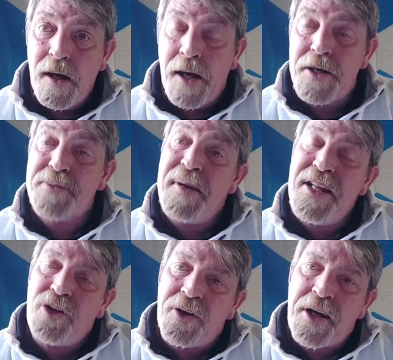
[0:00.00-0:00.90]
And it's
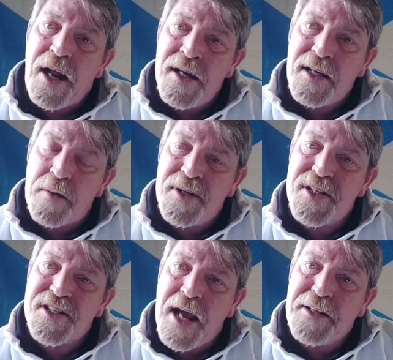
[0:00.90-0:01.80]
being done in
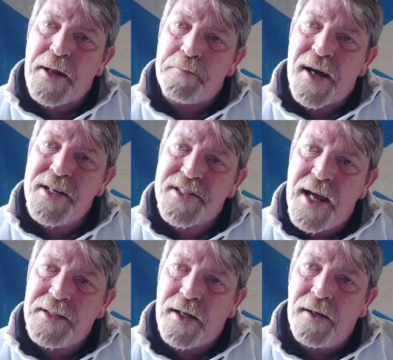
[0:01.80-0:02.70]
increments, sector by
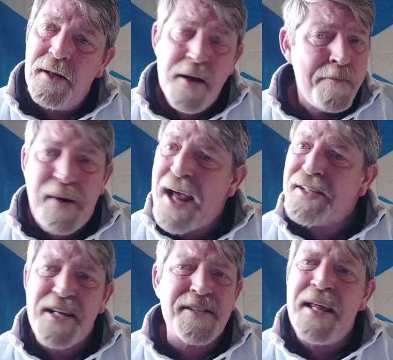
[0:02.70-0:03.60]
sector.
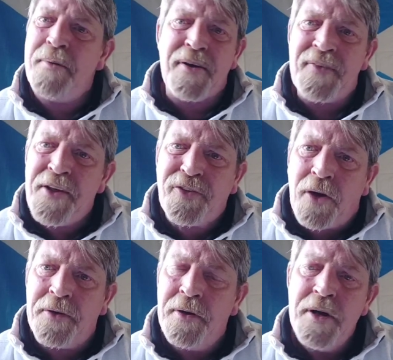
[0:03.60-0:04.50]
Brexit's nowhere near
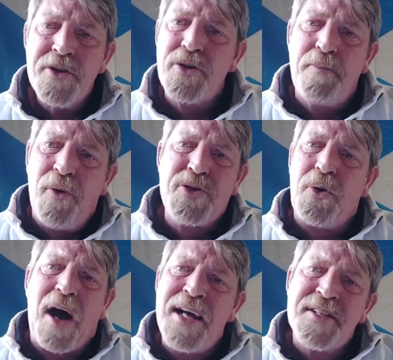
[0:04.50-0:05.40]
done. So Bojo
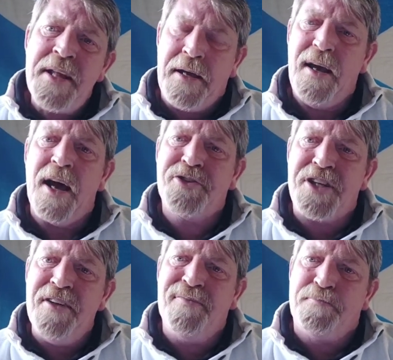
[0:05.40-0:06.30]
hasn't
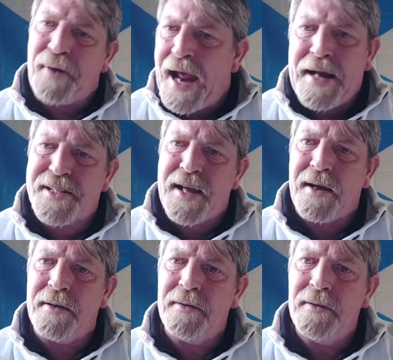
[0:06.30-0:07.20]
achieved Brexit.
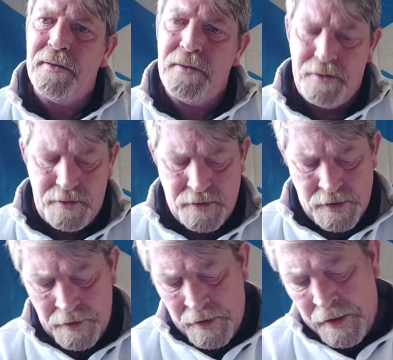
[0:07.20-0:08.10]

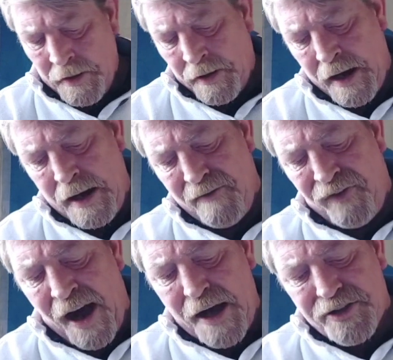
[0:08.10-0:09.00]
Right,
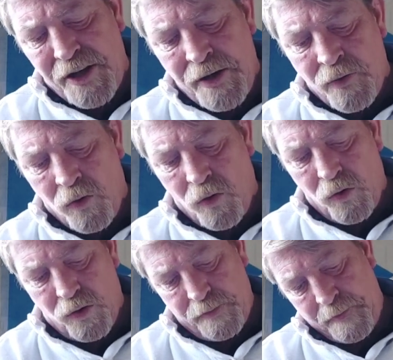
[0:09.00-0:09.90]
vaccine
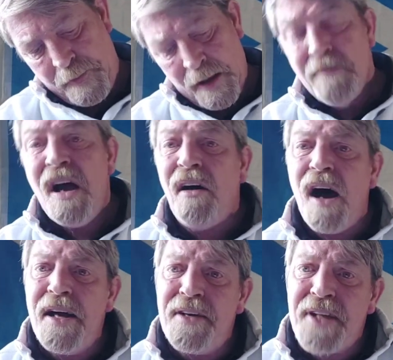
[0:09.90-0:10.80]
rollout. Well,
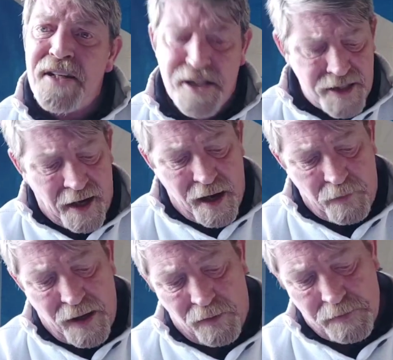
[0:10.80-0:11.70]
aye, it did start
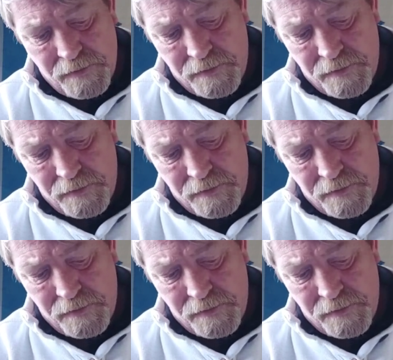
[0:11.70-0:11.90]
well.